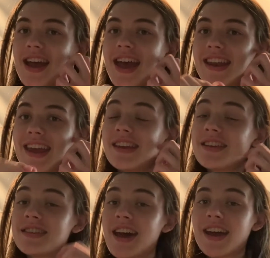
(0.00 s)
and any
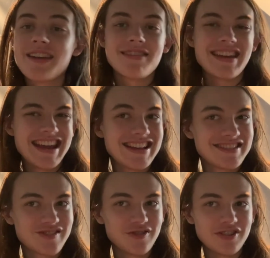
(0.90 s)
attack that hits the
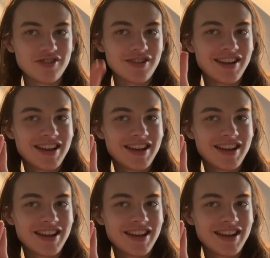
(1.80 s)
creature